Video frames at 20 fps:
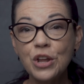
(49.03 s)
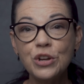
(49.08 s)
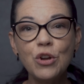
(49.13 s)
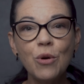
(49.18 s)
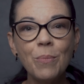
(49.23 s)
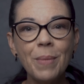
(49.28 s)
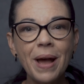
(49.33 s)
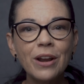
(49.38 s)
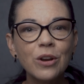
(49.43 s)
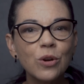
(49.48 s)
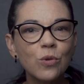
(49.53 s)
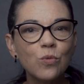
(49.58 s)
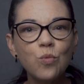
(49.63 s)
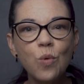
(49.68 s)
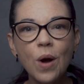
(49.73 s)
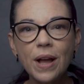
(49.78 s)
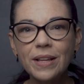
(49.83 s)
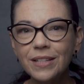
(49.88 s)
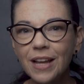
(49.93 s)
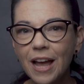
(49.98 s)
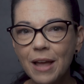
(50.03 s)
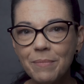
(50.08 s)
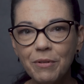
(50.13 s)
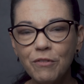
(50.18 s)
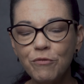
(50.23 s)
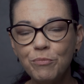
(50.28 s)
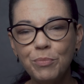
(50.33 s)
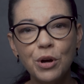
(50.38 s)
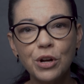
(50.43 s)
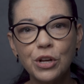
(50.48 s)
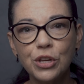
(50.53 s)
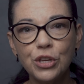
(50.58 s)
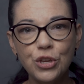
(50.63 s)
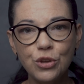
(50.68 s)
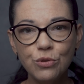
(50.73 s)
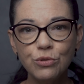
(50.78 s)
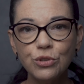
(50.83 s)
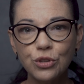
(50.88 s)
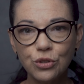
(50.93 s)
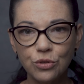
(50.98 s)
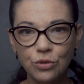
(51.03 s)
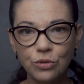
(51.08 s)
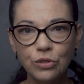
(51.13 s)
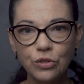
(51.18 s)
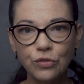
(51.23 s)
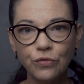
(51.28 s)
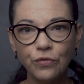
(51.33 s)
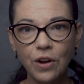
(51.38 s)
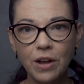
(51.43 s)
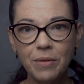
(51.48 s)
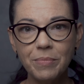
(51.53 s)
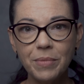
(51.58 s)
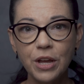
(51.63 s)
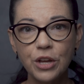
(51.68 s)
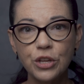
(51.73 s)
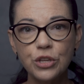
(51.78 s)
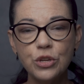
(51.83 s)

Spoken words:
No matter what type of book you choose from,